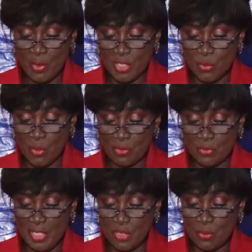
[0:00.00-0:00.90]
quick to
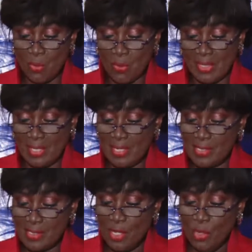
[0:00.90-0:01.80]
agree to
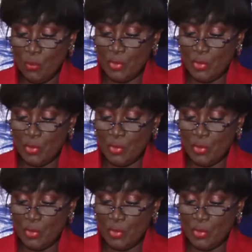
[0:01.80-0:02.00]
organize